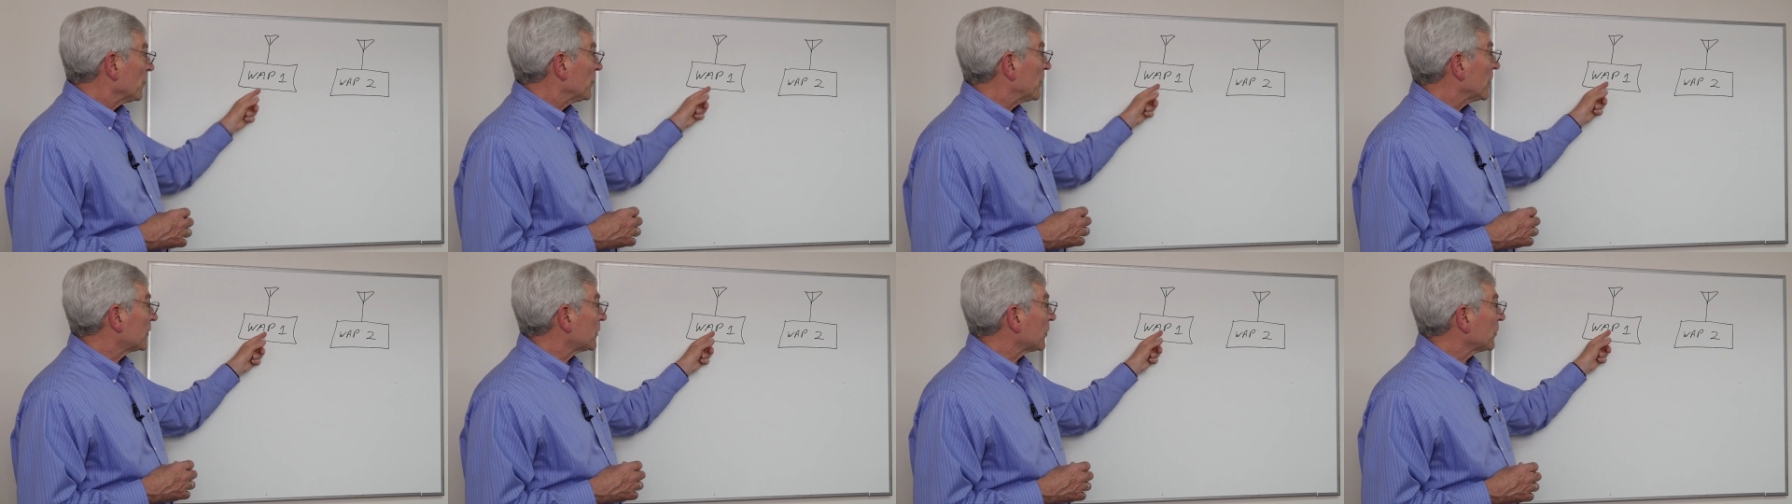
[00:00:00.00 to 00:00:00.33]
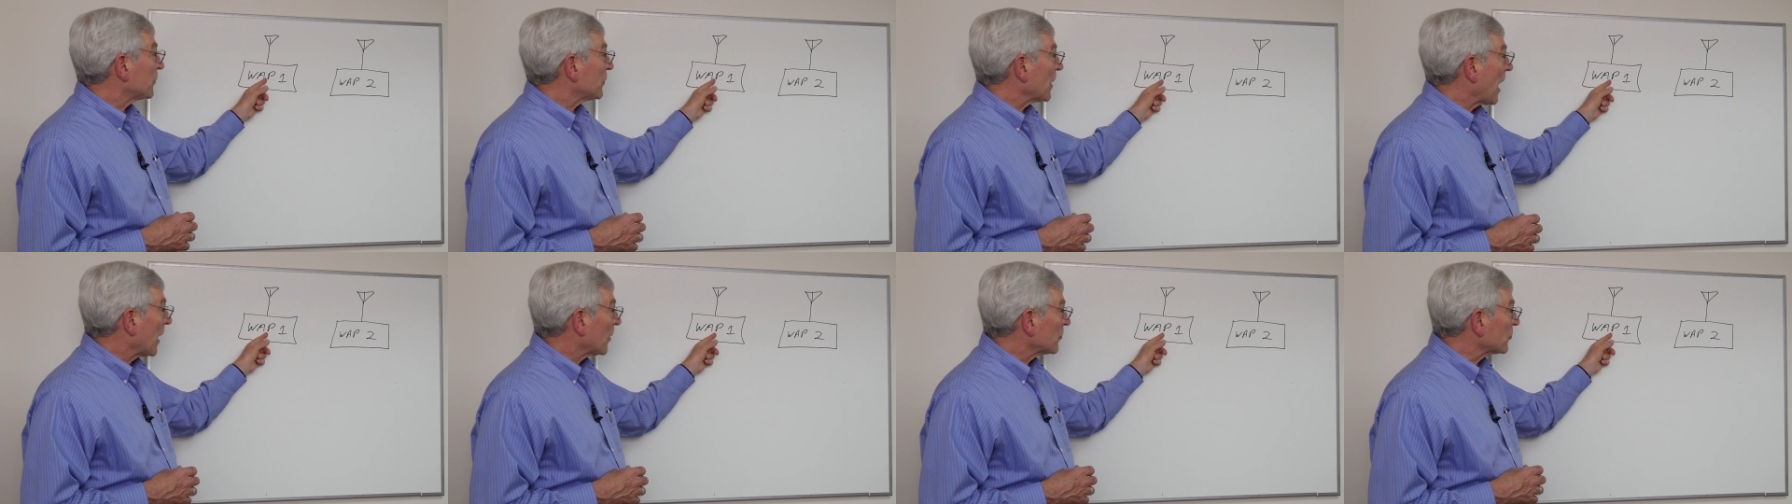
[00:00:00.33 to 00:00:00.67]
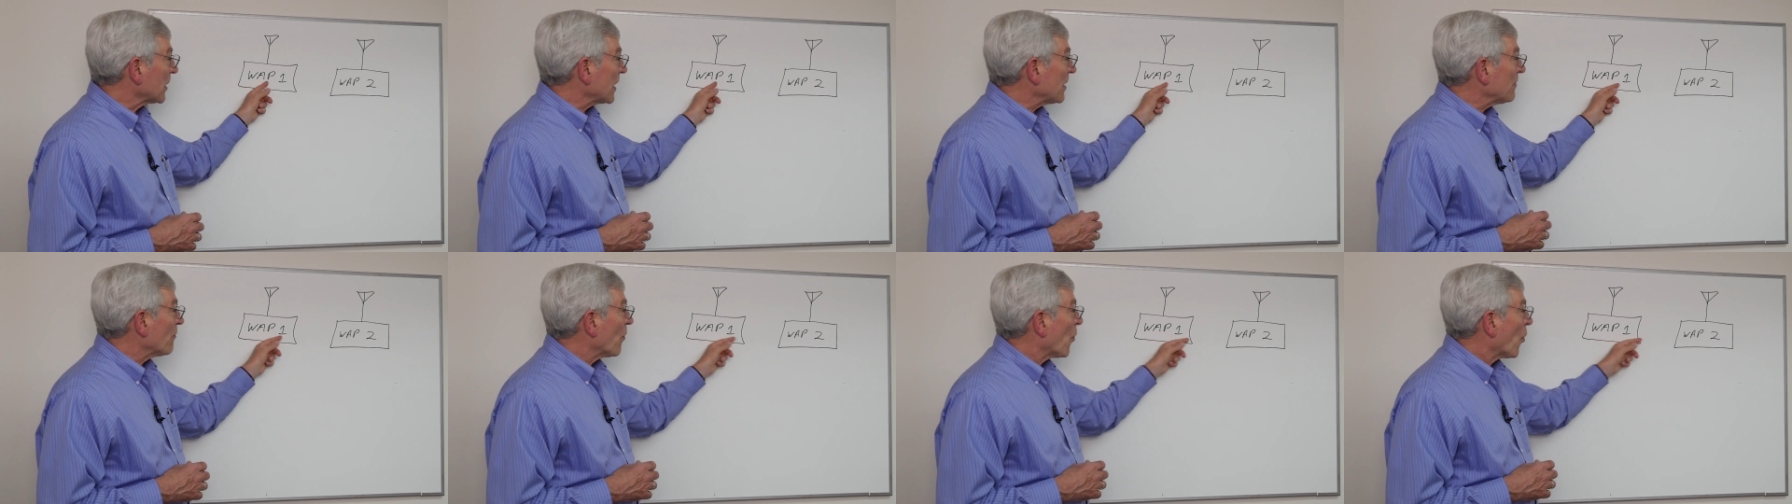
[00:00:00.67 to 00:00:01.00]
This is
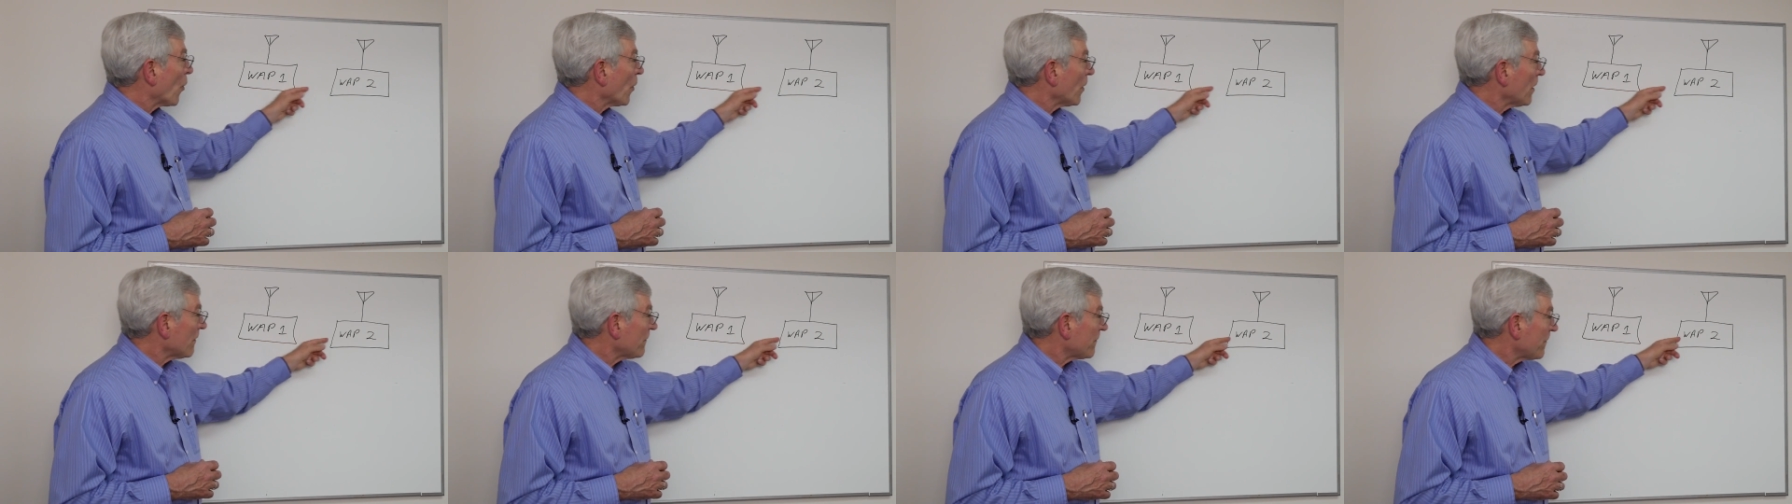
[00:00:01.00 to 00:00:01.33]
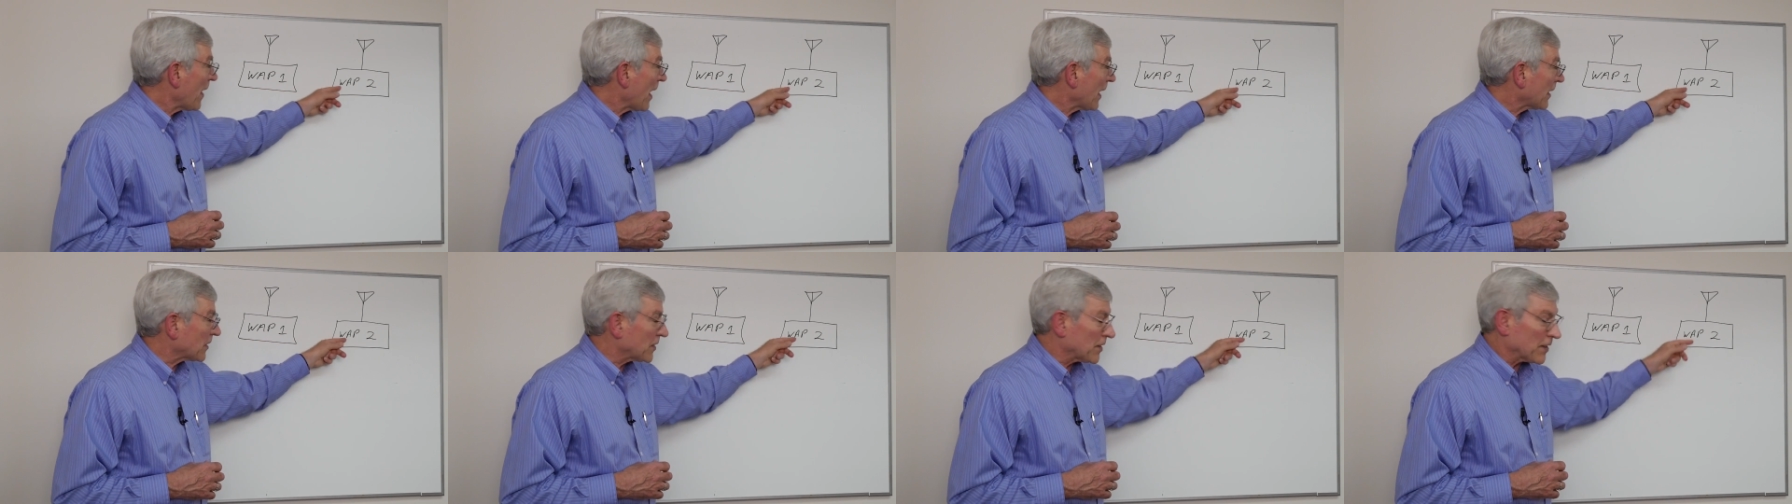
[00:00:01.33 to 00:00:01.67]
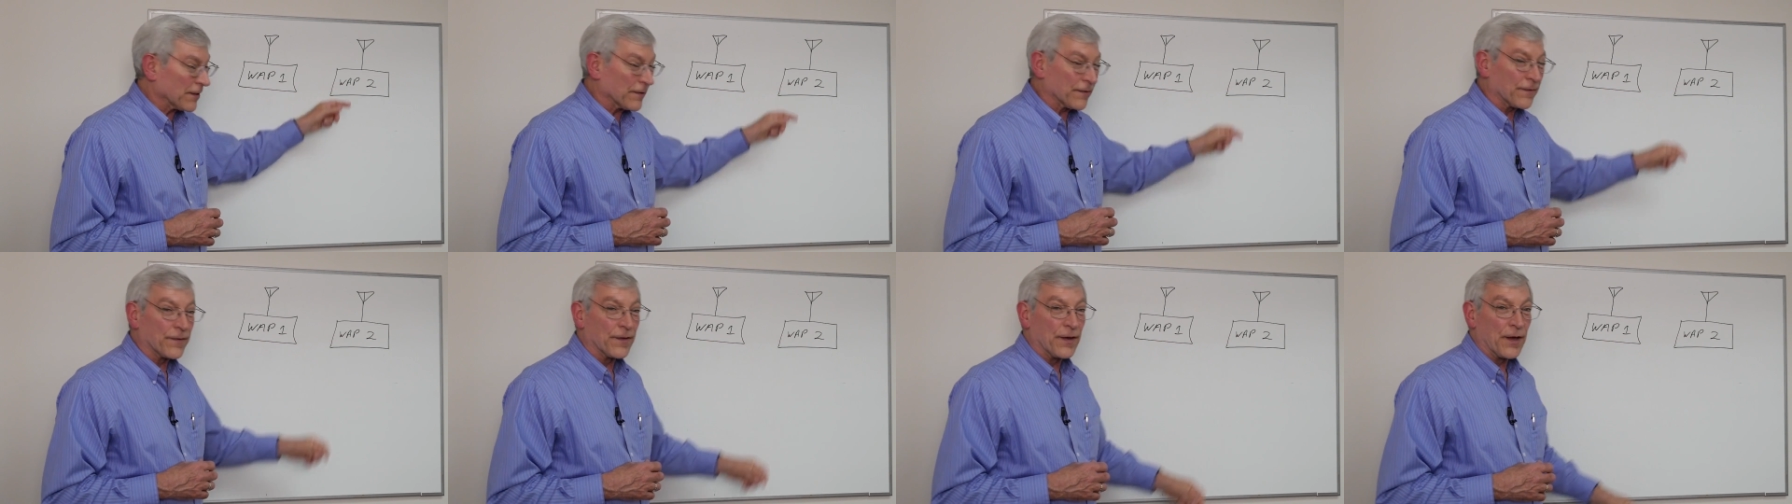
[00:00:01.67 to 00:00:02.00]
actually more
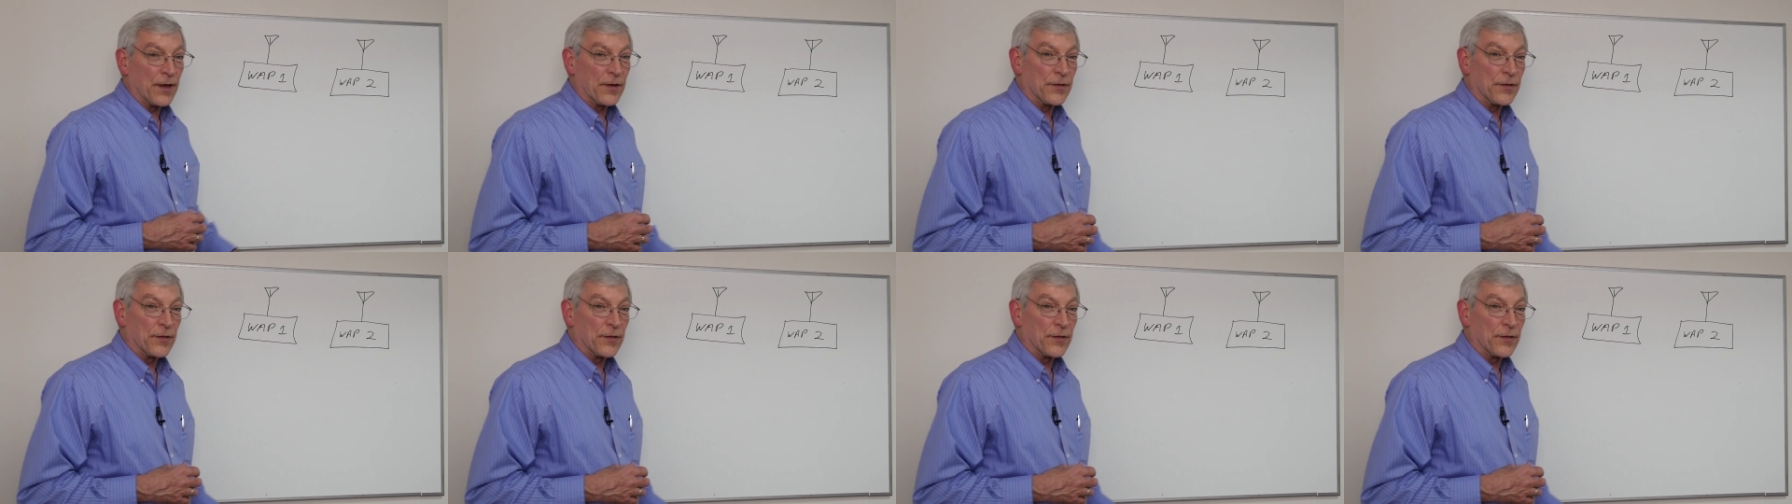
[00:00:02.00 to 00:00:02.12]
effective